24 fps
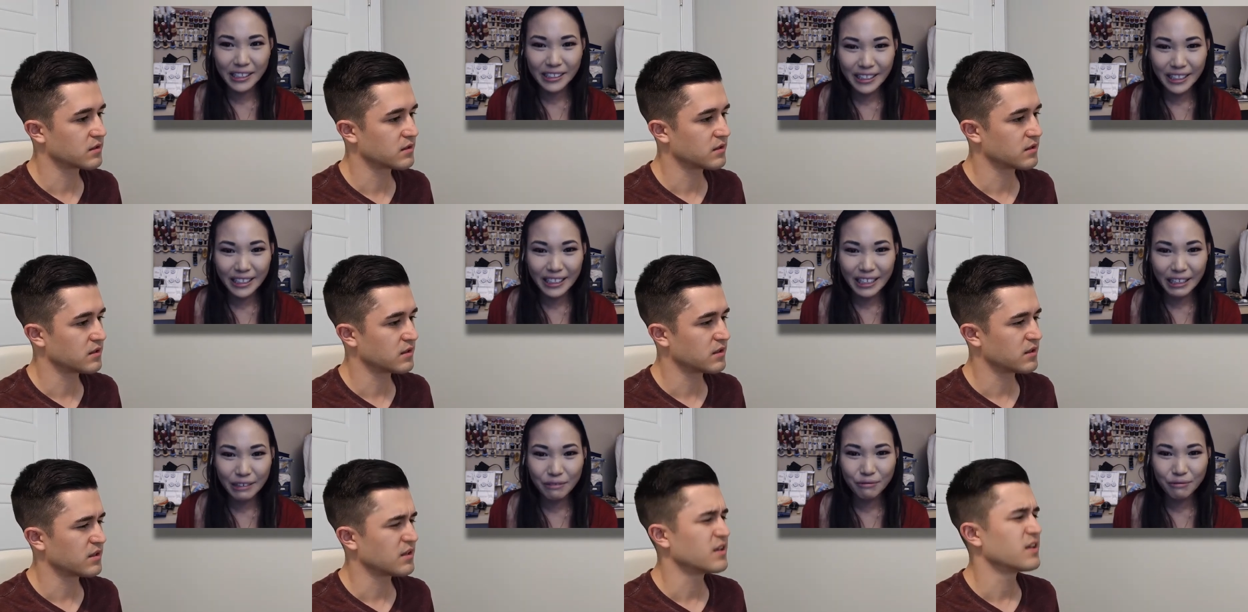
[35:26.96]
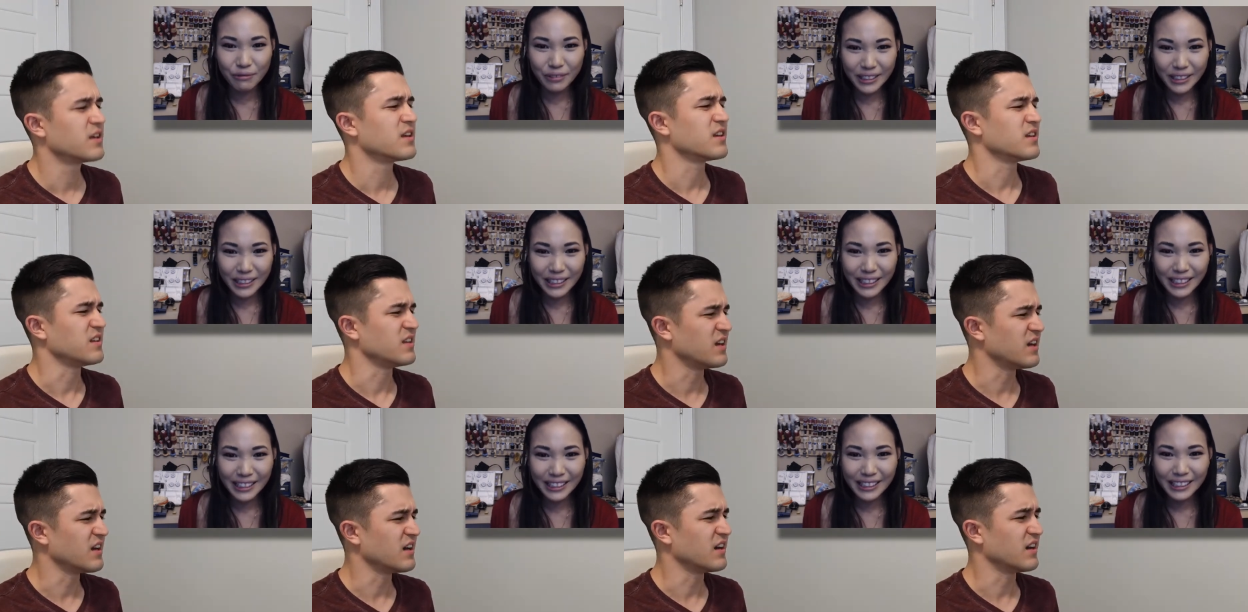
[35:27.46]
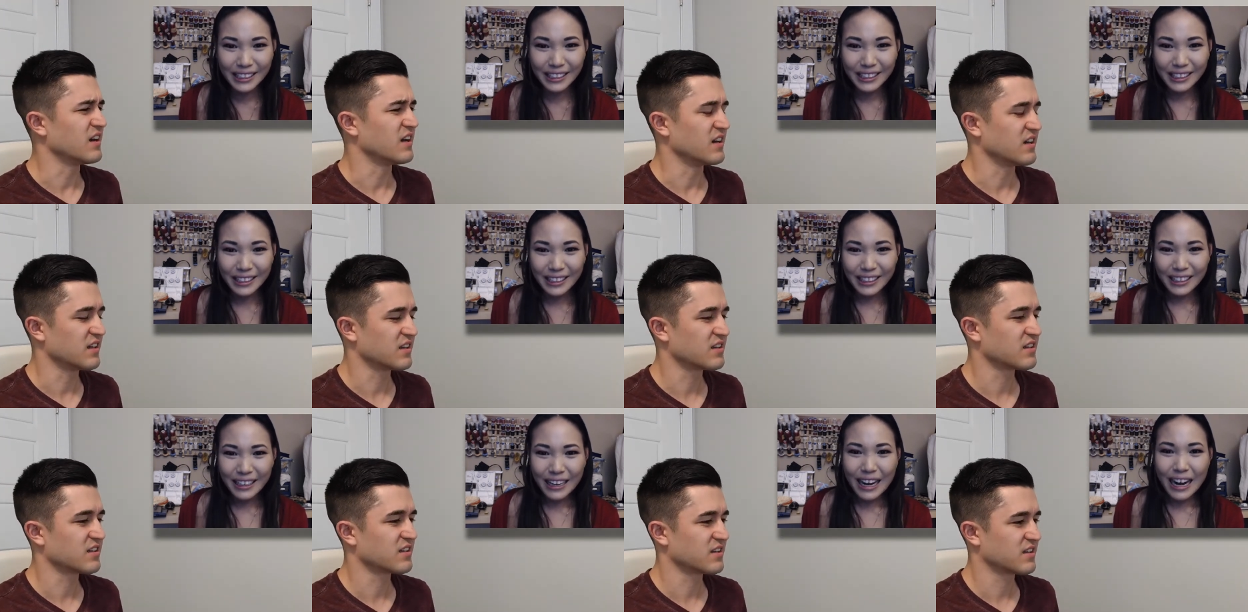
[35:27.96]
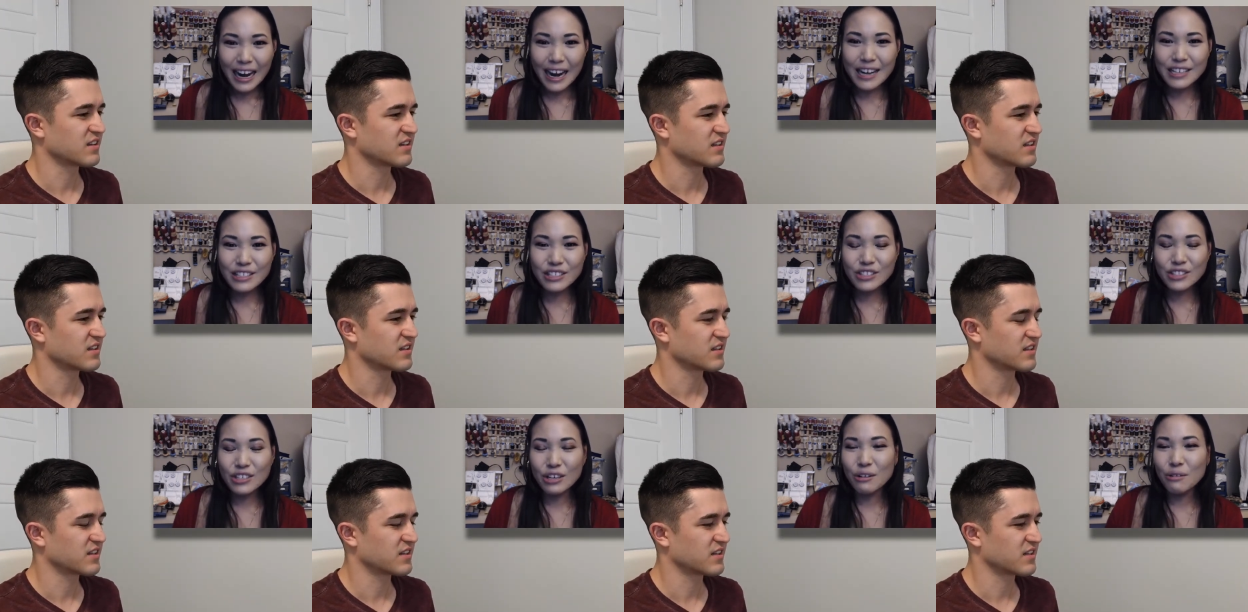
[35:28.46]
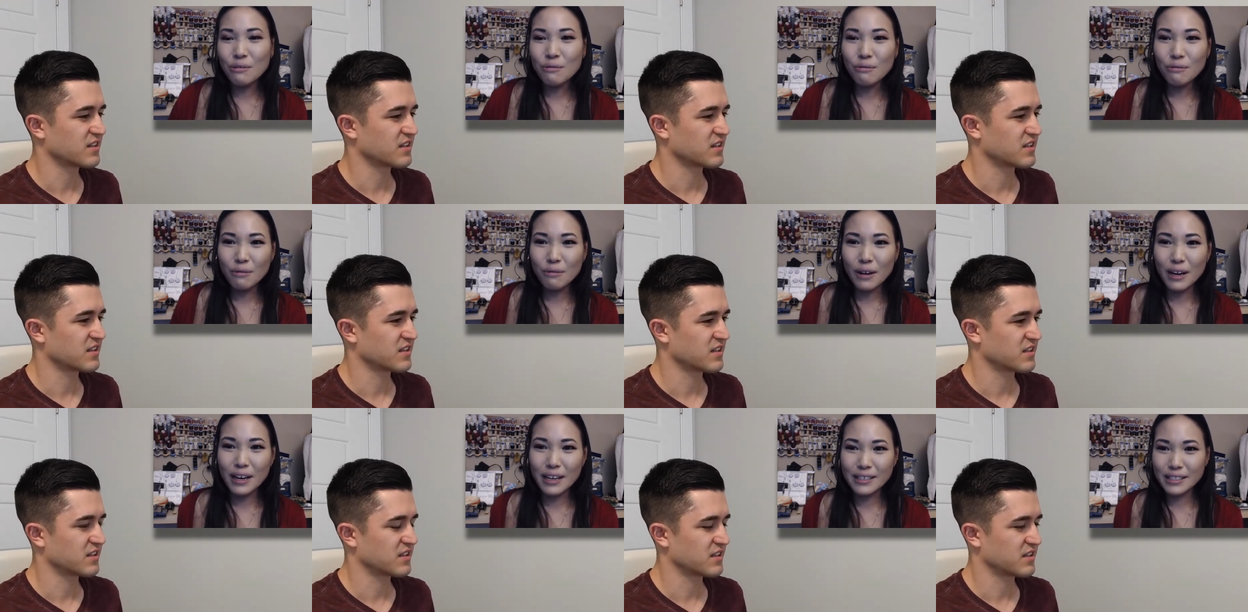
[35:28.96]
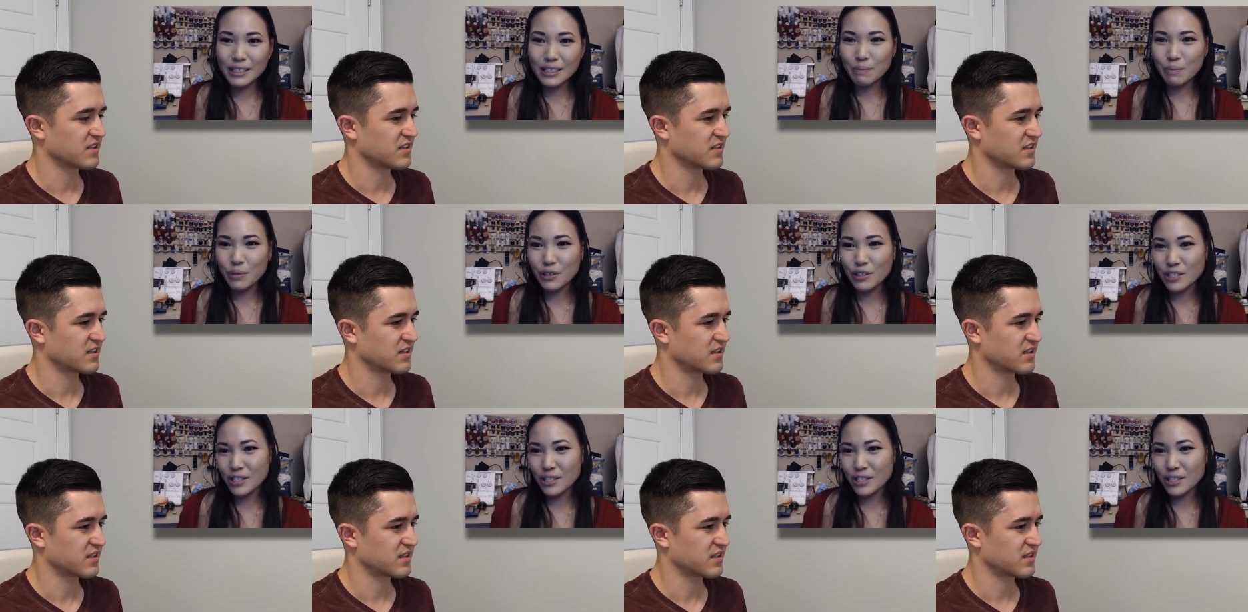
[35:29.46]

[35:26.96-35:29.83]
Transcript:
Speaker 1: Like, I really yeah I don't want to put